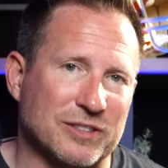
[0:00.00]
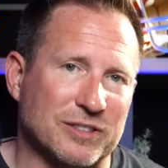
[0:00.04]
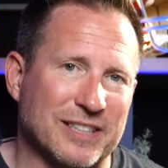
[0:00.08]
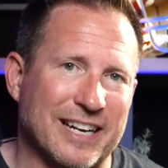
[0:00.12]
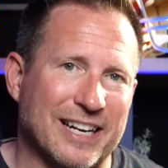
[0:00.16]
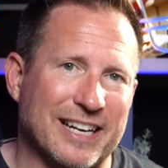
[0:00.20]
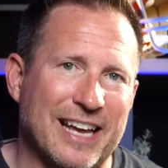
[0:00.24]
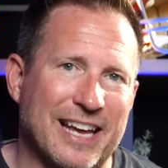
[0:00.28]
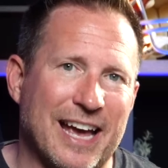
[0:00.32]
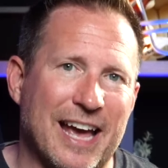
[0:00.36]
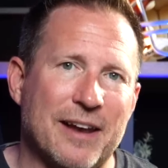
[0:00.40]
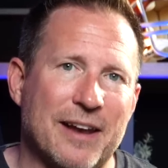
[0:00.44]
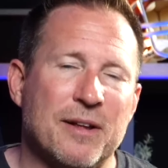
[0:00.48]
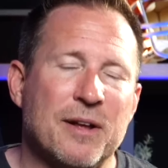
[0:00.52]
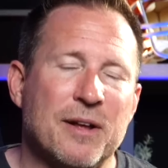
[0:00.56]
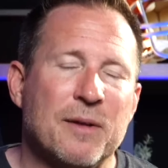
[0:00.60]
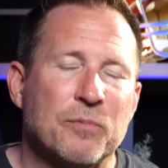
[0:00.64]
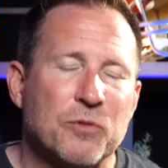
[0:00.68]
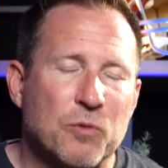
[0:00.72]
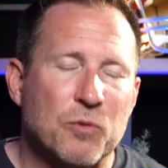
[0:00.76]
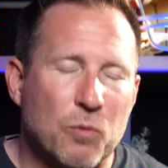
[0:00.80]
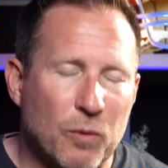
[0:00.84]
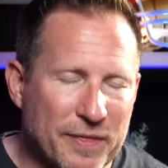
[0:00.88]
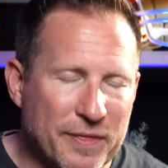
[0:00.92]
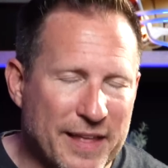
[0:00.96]
And again,
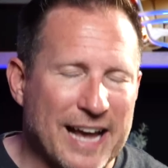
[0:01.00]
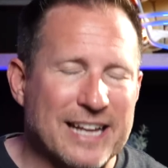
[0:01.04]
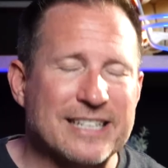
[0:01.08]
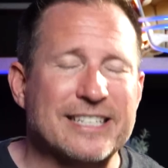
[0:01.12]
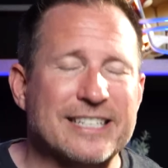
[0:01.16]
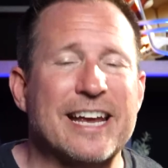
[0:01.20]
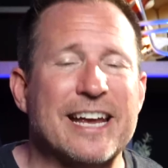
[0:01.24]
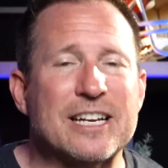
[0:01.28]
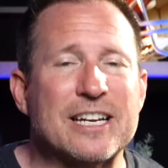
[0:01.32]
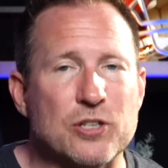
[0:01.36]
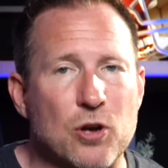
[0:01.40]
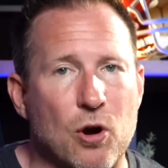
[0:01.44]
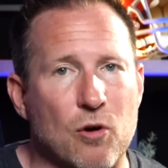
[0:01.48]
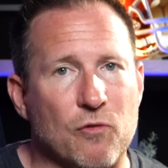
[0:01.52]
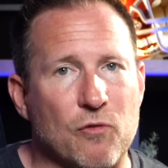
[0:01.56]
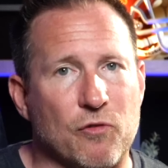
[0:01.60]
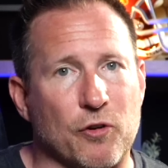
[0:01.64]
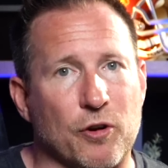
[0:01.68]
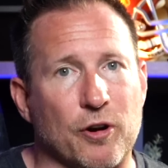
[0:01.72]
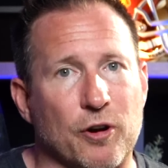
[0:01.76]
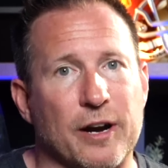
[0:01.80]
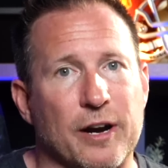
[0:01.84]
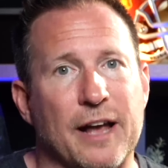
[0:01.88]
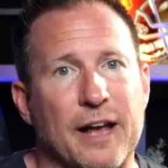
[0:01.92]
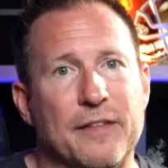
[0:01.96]
when that takes
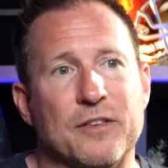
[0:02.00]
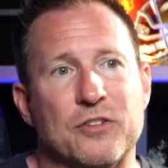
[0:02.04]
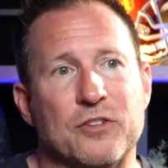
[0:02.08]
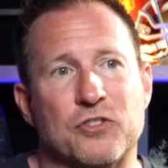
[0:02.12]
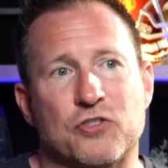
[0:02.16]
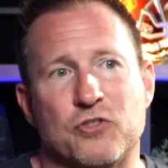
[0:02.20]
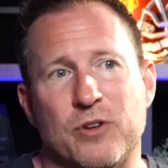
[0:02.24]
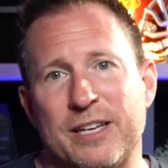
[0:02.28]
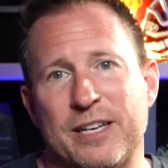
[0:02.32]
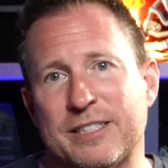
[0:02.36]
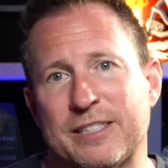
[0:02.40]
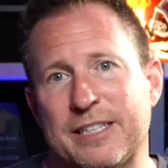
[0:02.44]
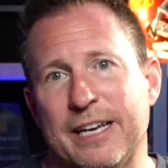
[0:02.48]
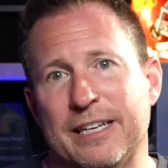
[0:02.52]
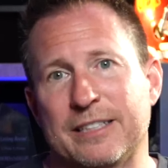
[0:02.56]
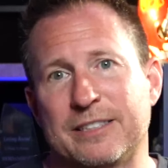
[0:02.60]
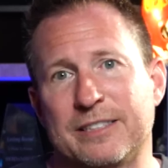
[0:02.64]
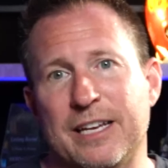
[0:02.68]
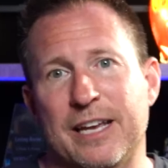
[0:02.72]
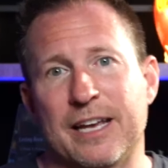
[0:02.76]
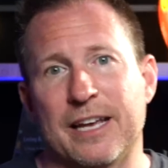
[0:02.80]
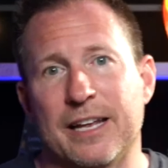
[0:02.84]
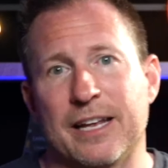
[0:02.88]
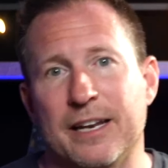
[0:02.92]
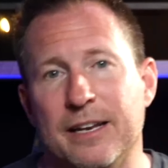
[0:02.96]
over and the stress kicks
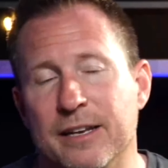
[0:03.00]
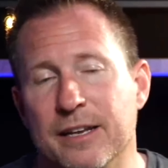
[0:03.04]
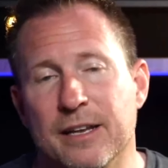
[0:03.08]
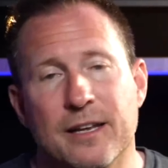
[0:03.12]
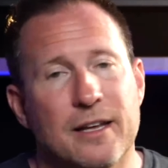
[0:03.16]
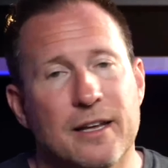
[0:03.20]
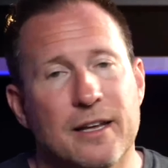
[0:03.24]
in,